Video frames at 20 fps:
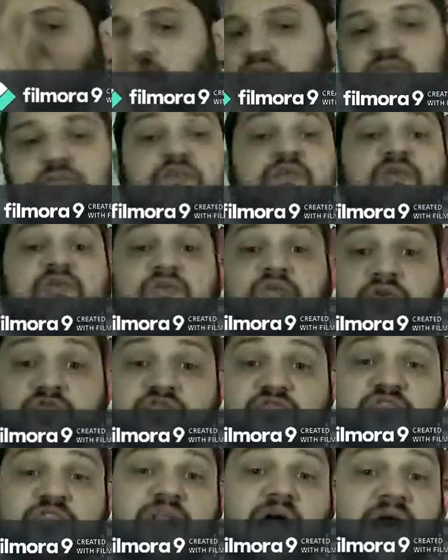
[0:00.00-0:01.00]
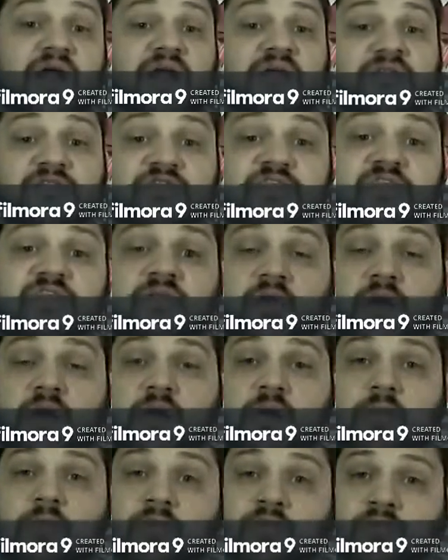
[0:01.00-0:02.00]
So you use a lot of
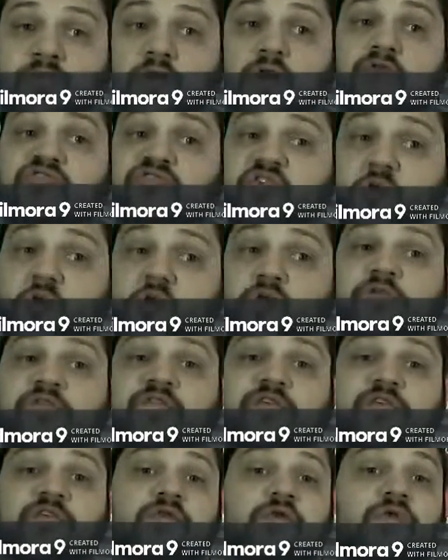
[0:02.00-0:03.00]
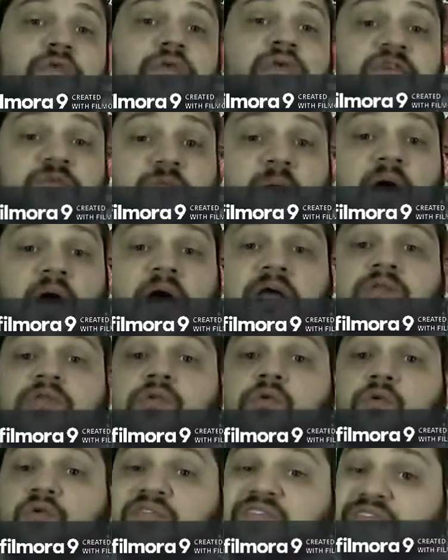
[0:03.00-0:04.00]
what's called total physical
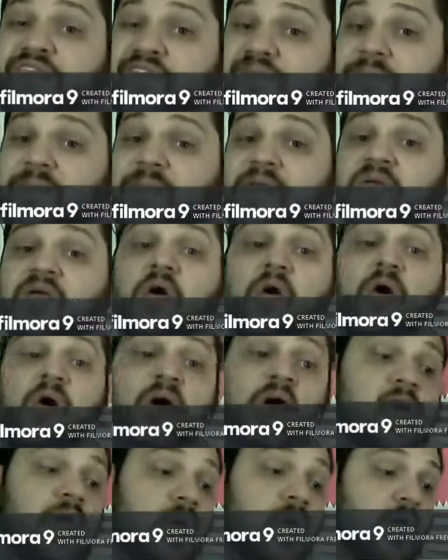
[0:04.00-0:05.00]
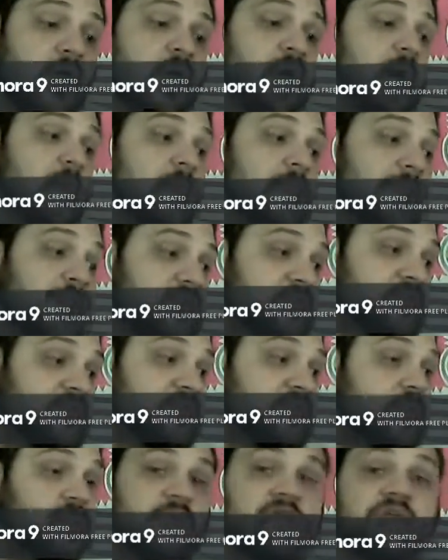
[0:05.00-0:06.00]
response, or TPR. That's
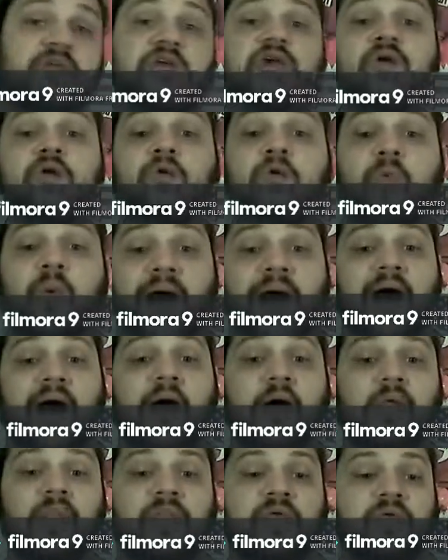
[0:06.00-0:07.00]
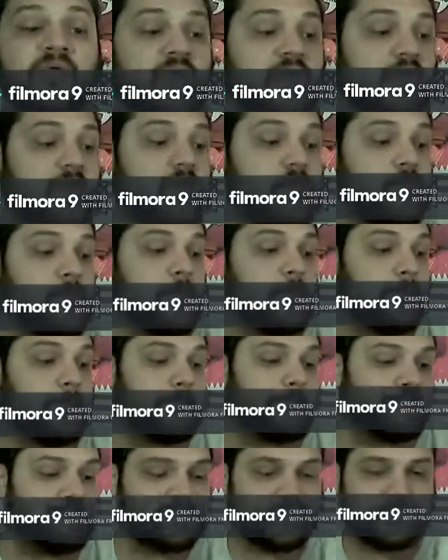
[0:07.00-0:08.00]
really going to wow the
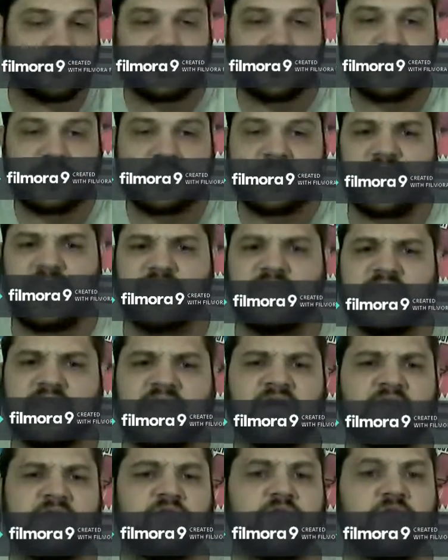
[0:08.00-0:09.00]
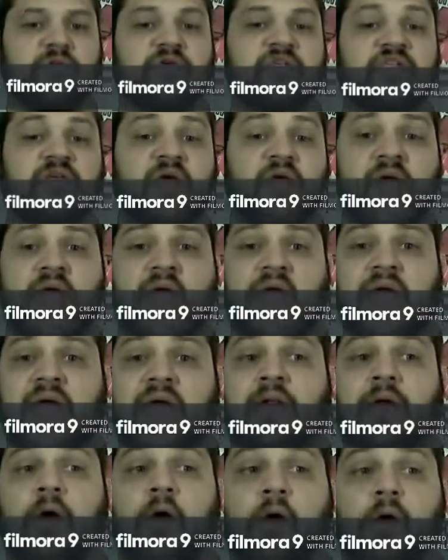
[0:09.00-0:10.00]
interviewers.
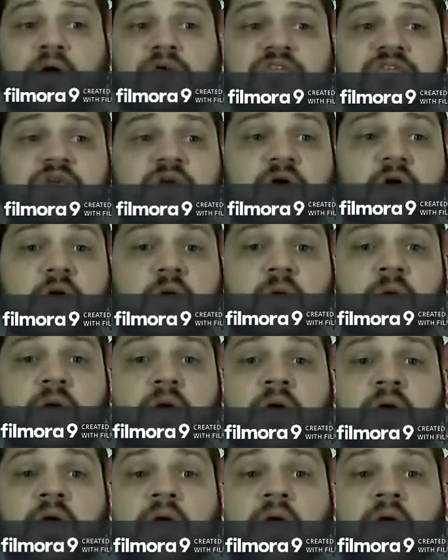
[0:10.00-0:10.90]
And also,